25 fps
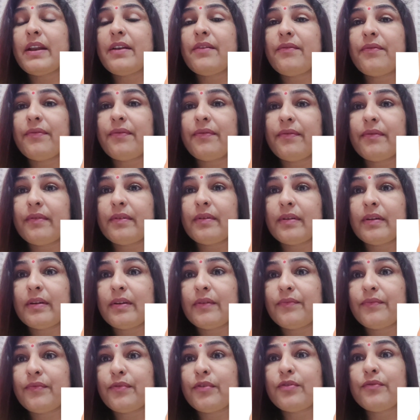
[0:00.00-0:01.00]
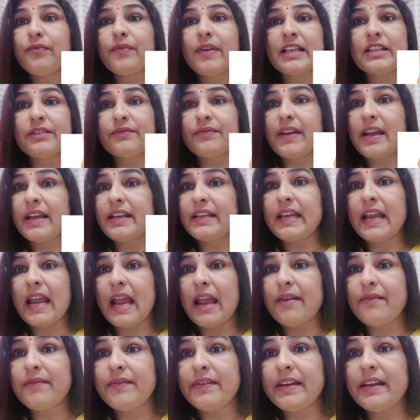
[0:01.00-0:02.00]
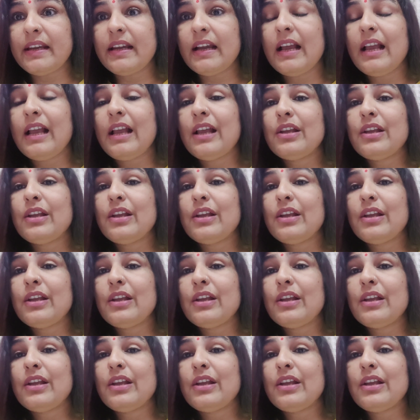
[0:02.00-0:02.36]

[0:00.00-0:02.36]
foot was very heavy,